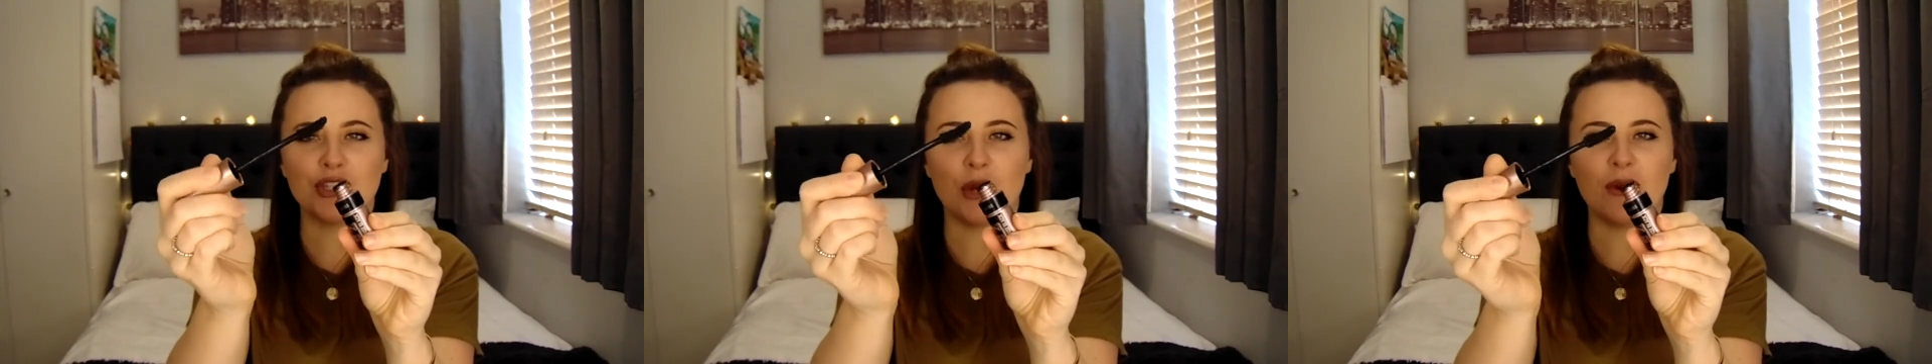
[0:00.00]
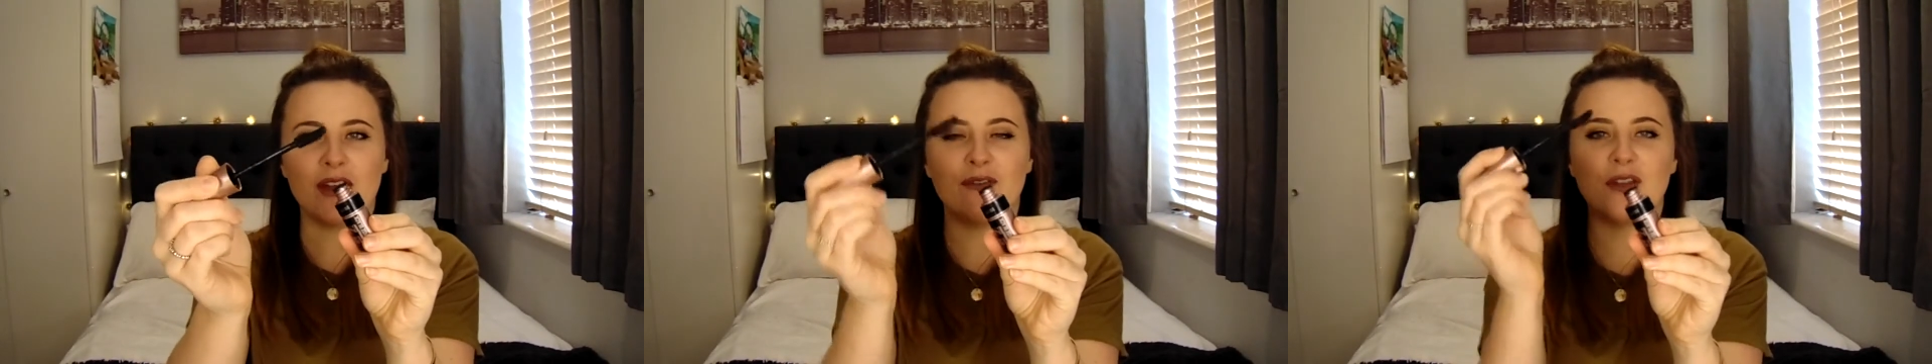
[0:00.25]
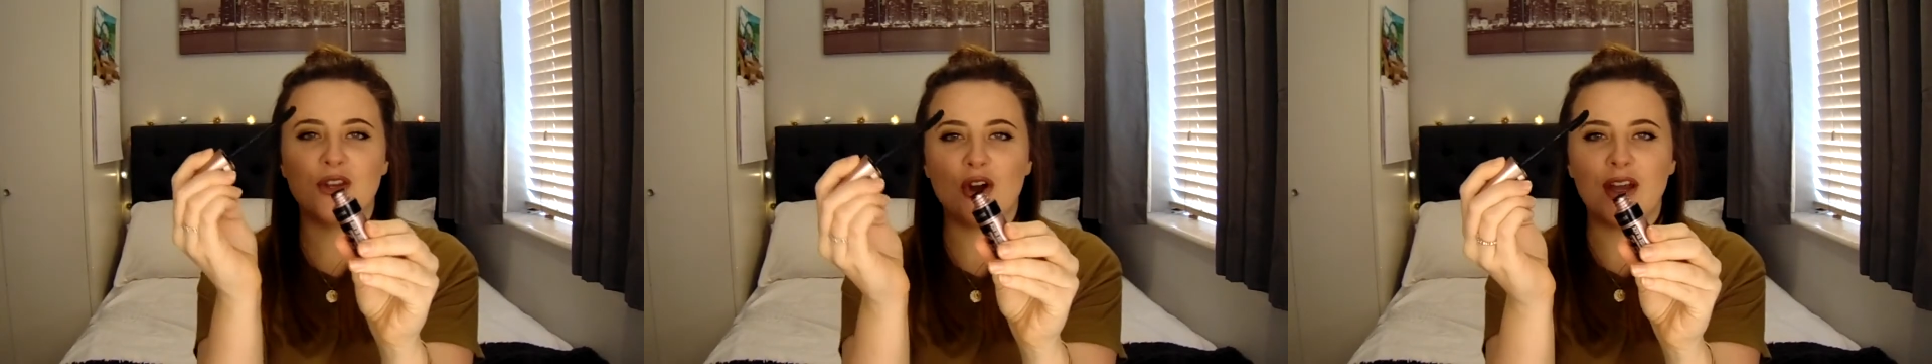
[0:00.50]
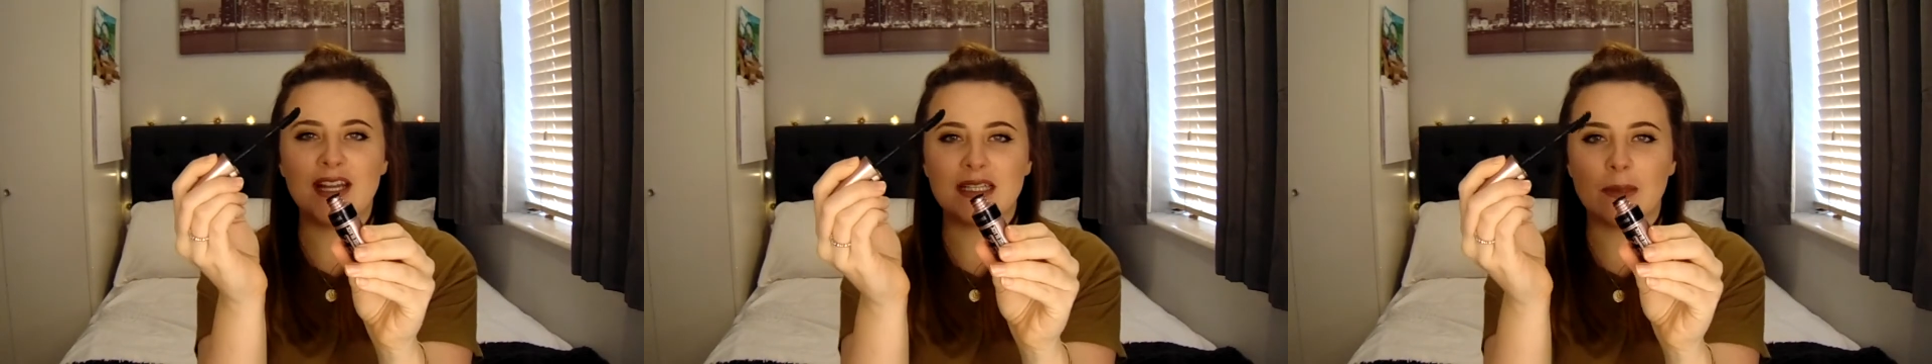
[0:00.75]
so if you're
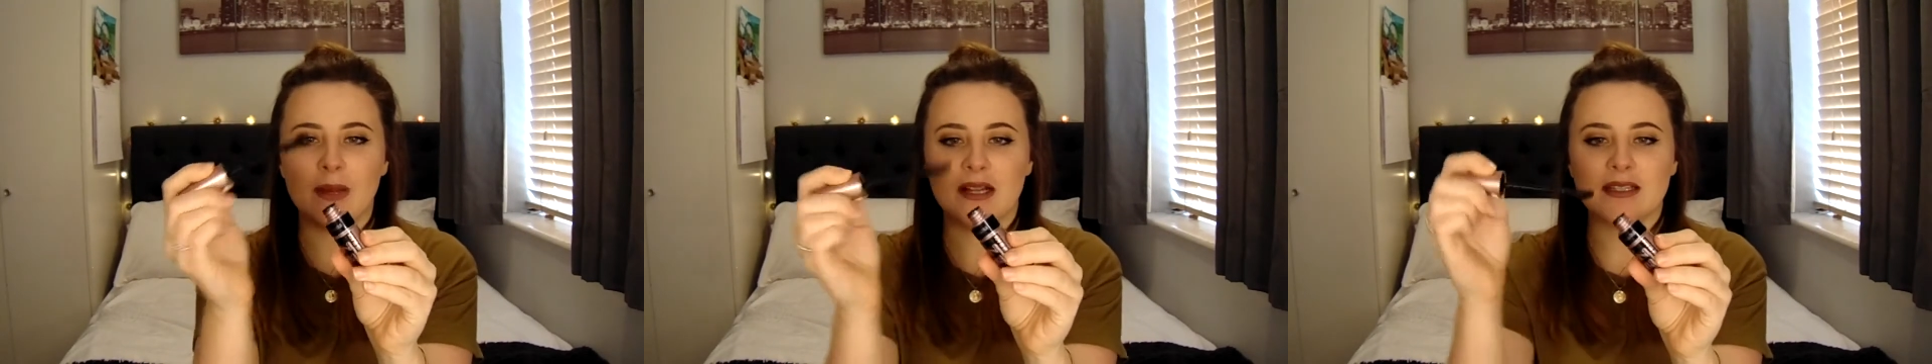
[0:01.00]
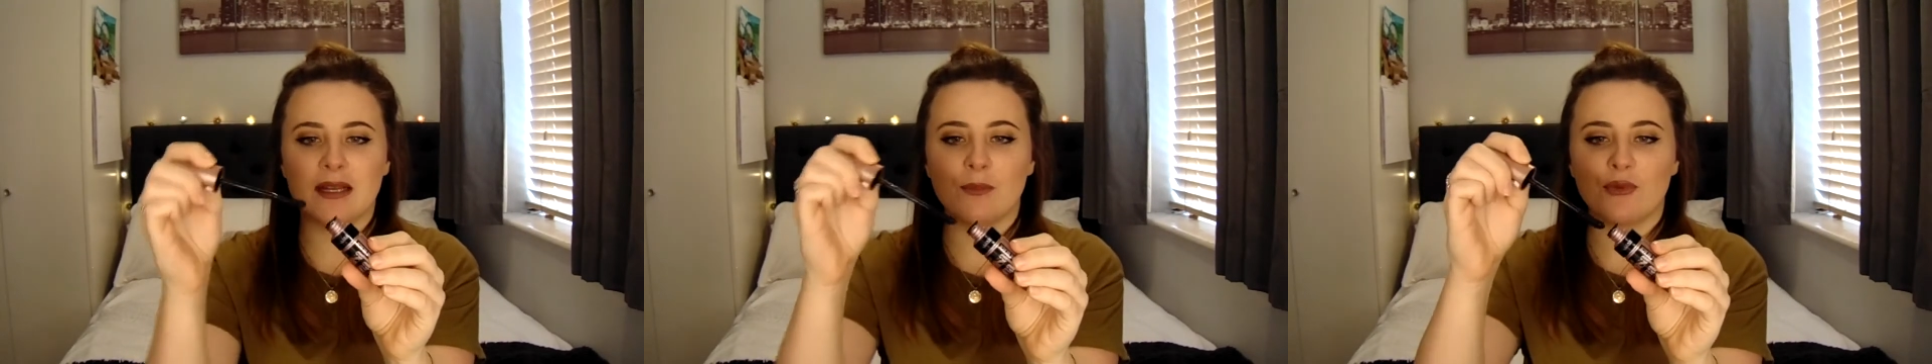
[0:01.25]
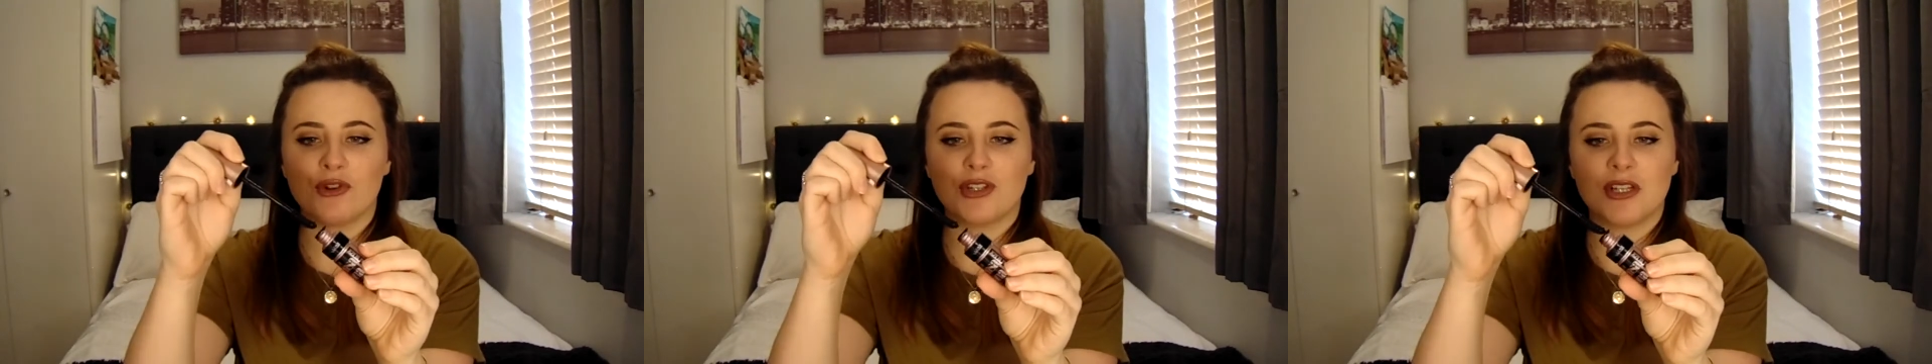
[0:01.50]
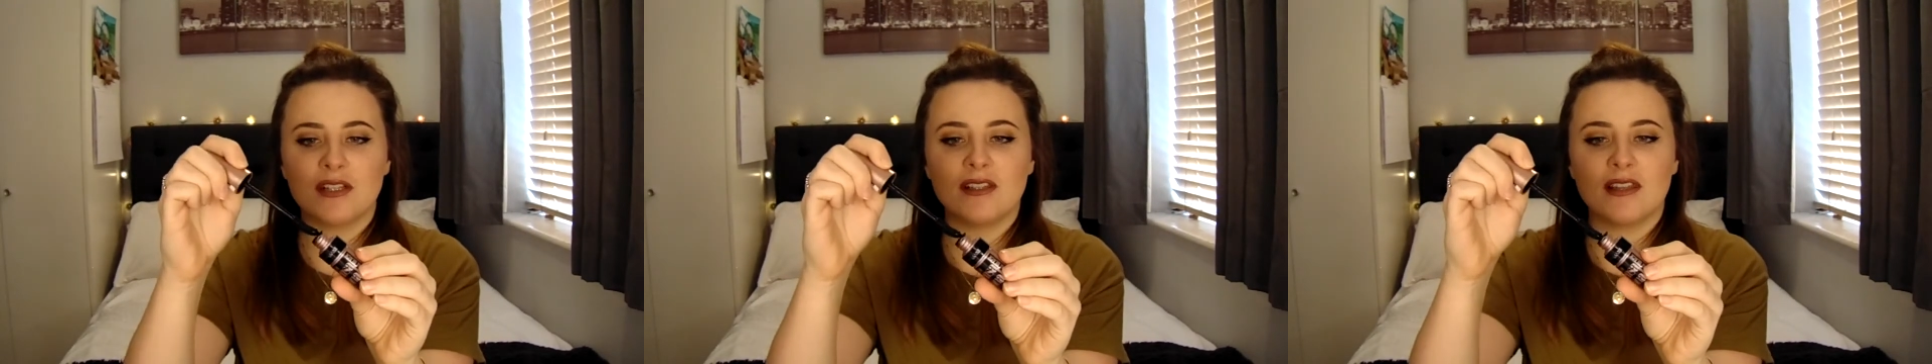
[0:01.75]
not into plastic
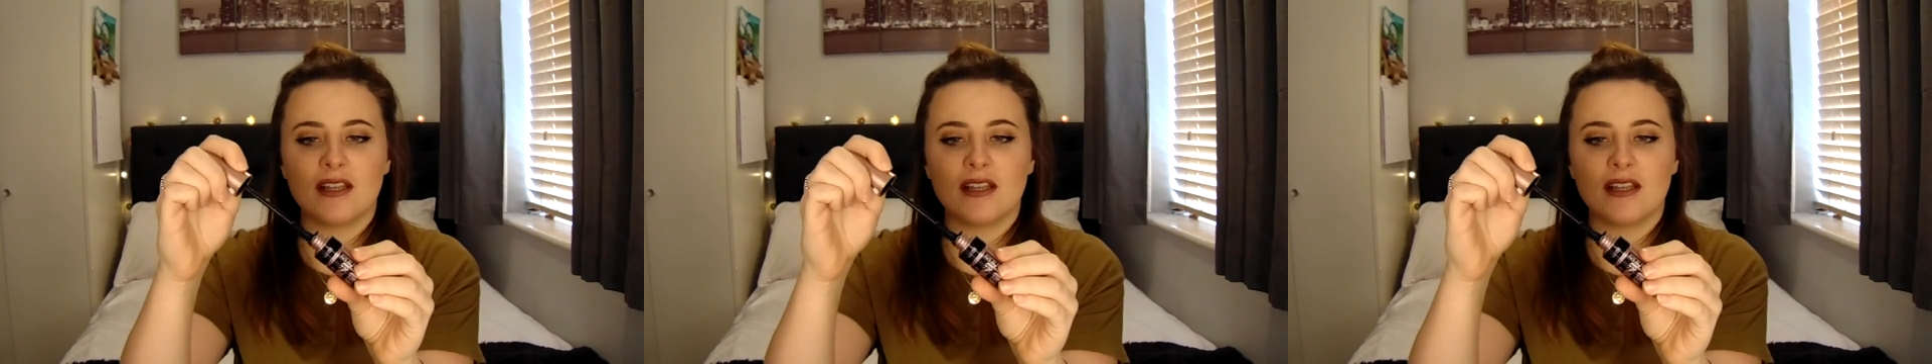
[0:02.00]
brushes,